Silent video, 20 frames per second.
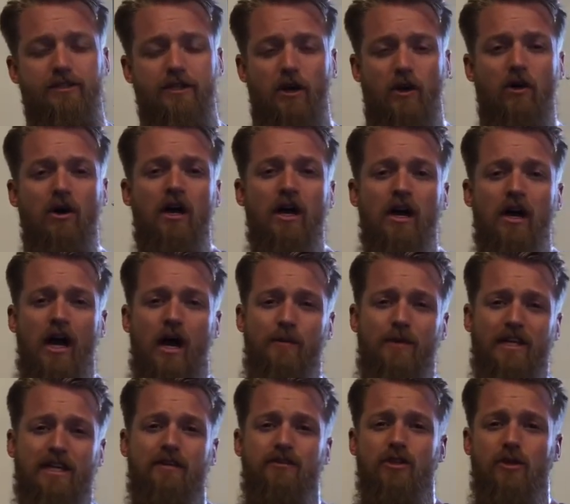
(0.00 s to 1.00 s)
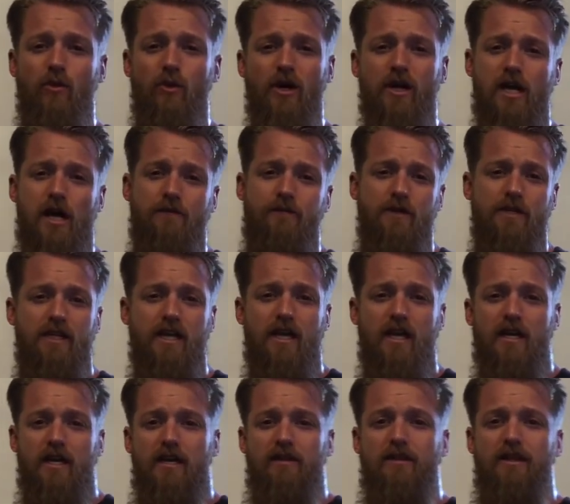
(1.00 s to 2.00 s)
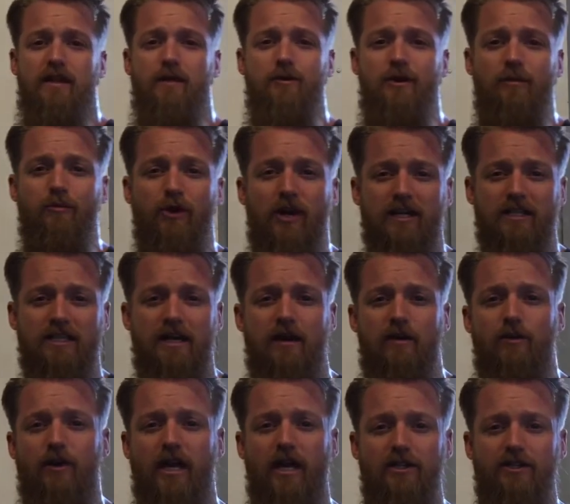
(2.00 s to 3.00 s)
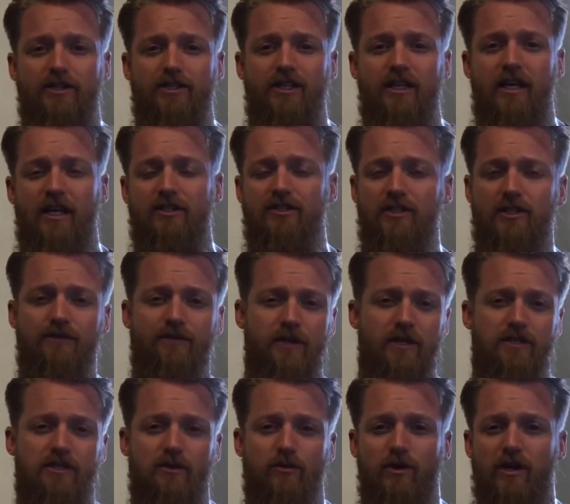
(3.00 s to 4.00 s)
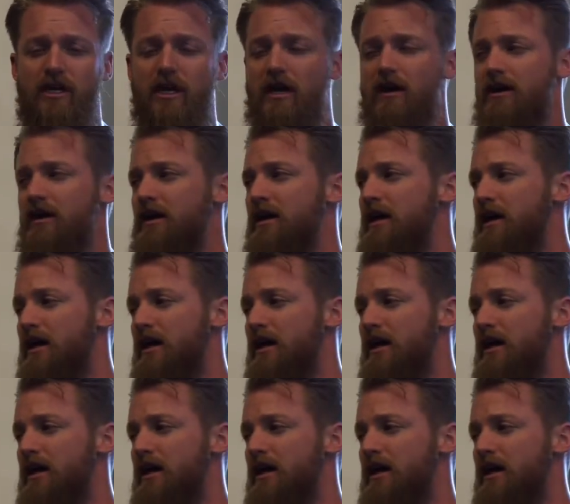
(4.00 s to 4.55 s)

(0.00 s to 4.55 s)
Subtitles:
So I'm going to give you the workout for today, and then I'm going to break down what I just did. I just finished the workout.